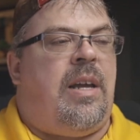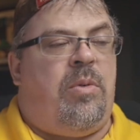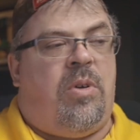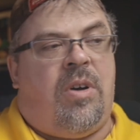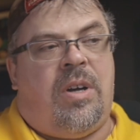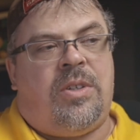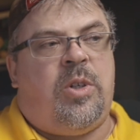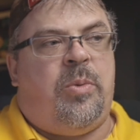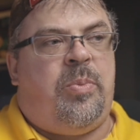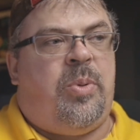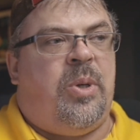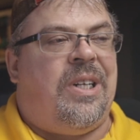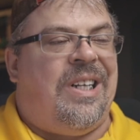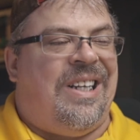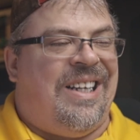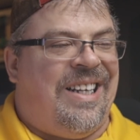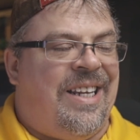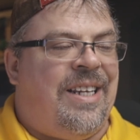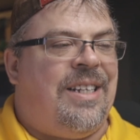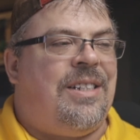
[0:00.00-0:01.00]
I will also put
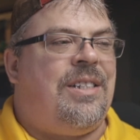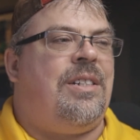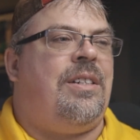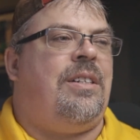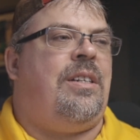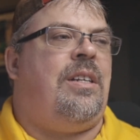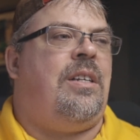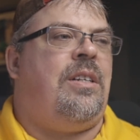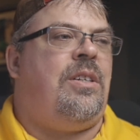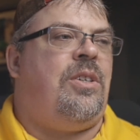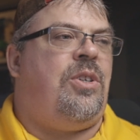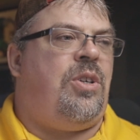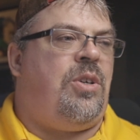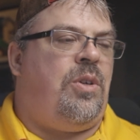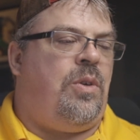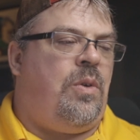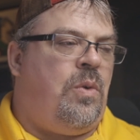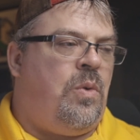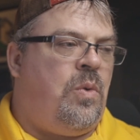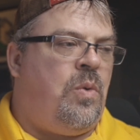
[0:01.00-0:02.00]
links
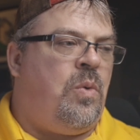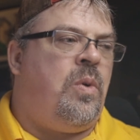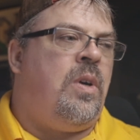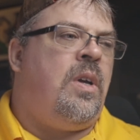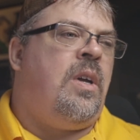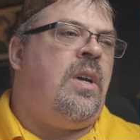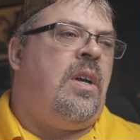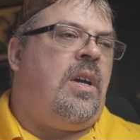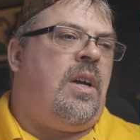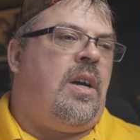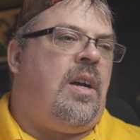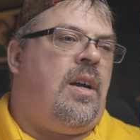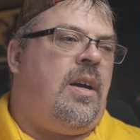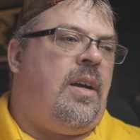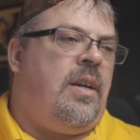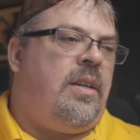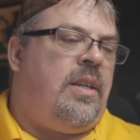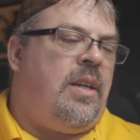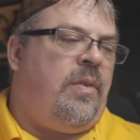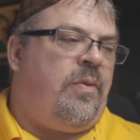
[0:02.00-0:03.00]
to
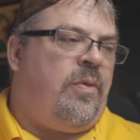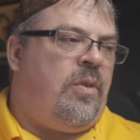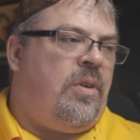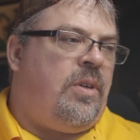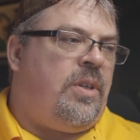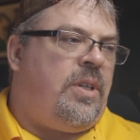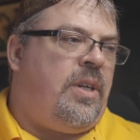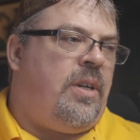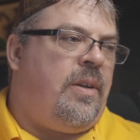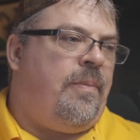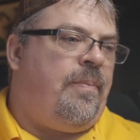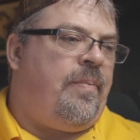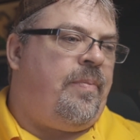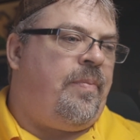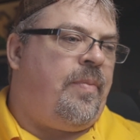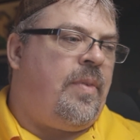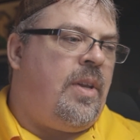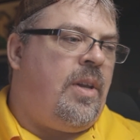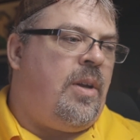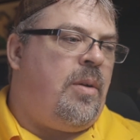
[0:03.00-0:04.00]
different
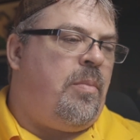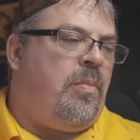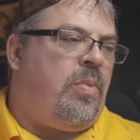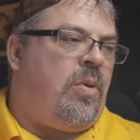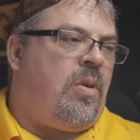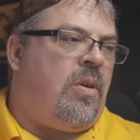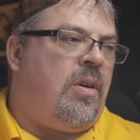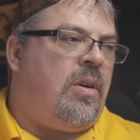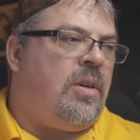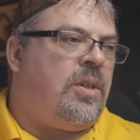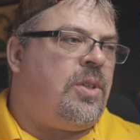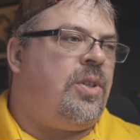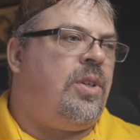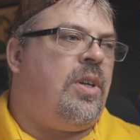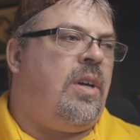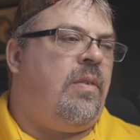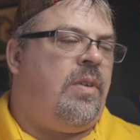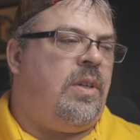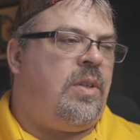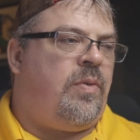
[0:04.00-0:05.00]
parts
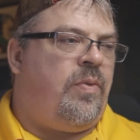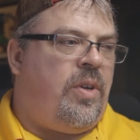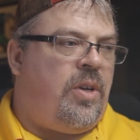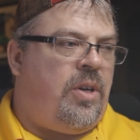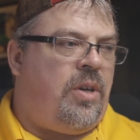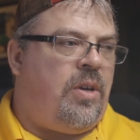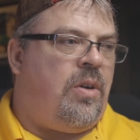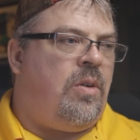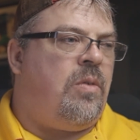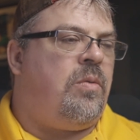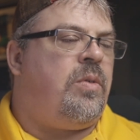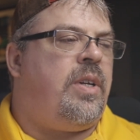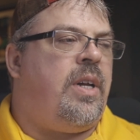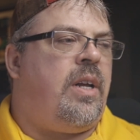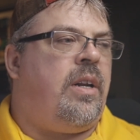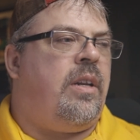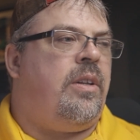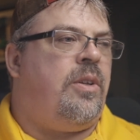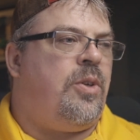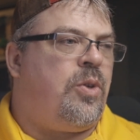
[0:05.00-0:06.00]
of this video
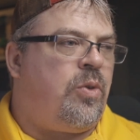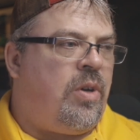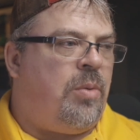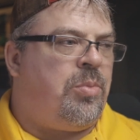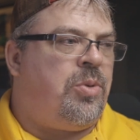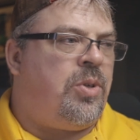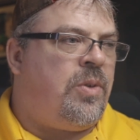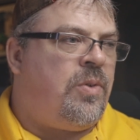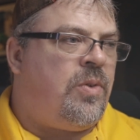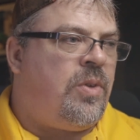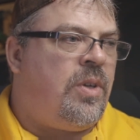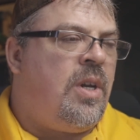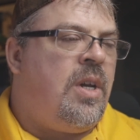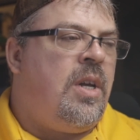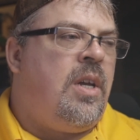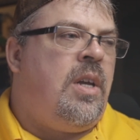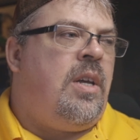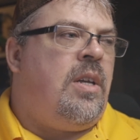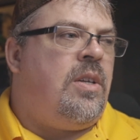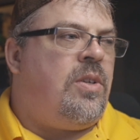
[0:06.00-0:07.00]
down in the descriptions.
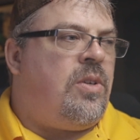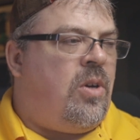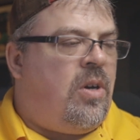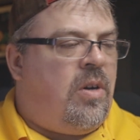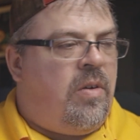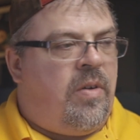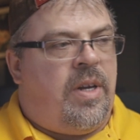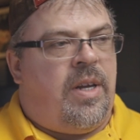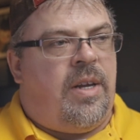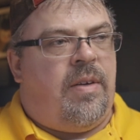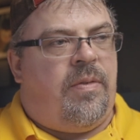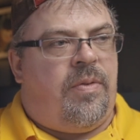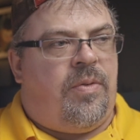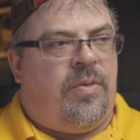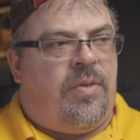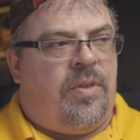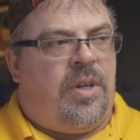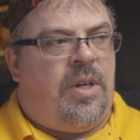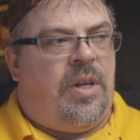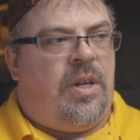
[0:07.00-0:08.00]
So if
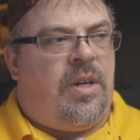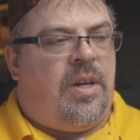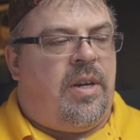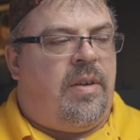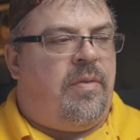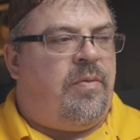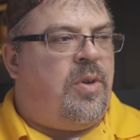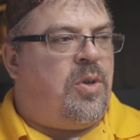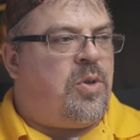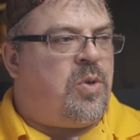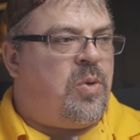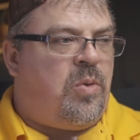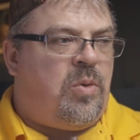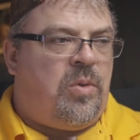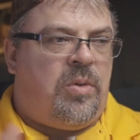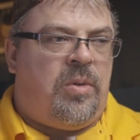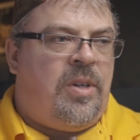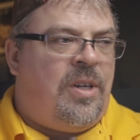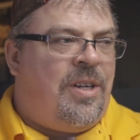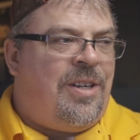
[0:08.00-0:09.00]
the
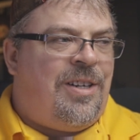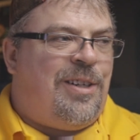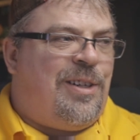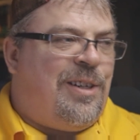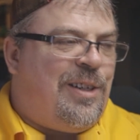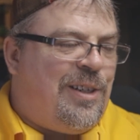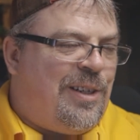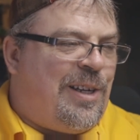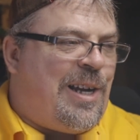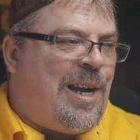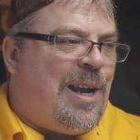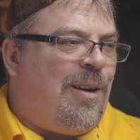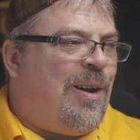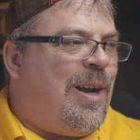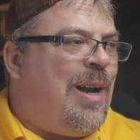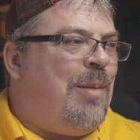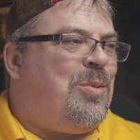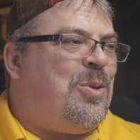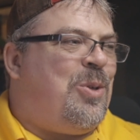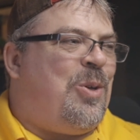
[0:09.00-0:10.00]
visual
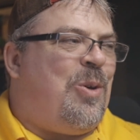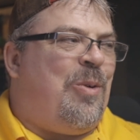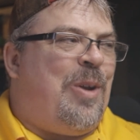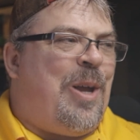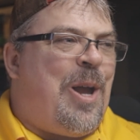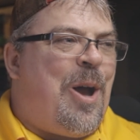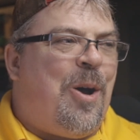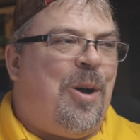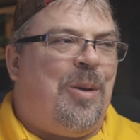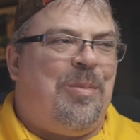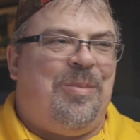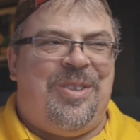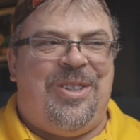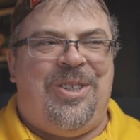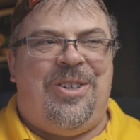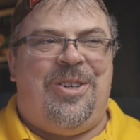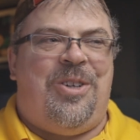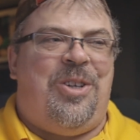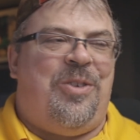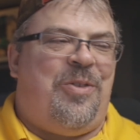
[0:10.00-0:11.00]
diagrams don't help,
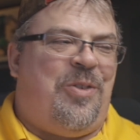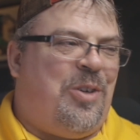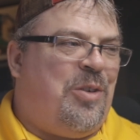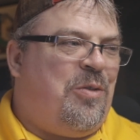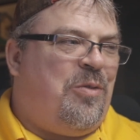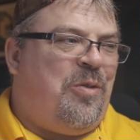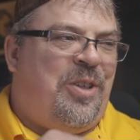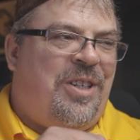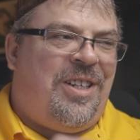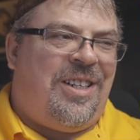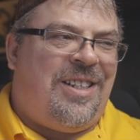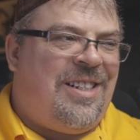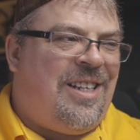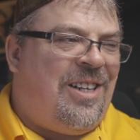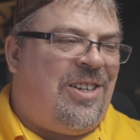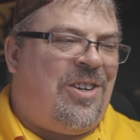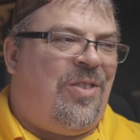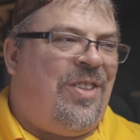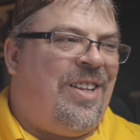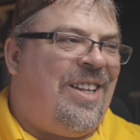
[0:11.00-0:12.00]
you know, you feel free to
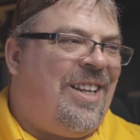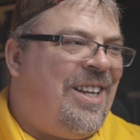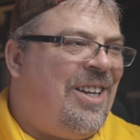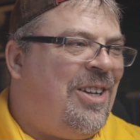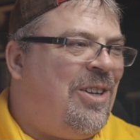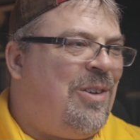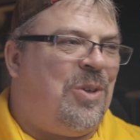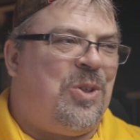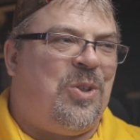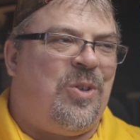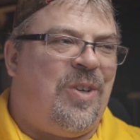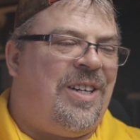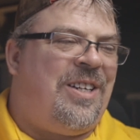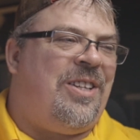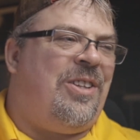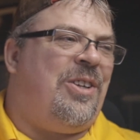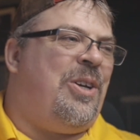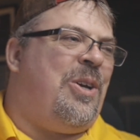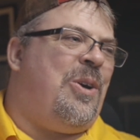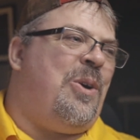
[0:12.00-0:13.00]
click on the link, go straight
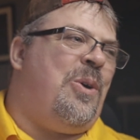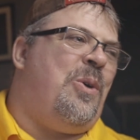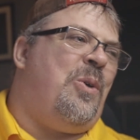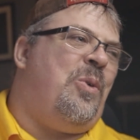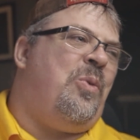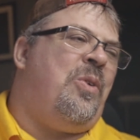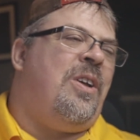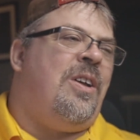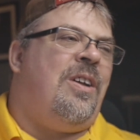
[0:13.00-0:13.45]
to the code,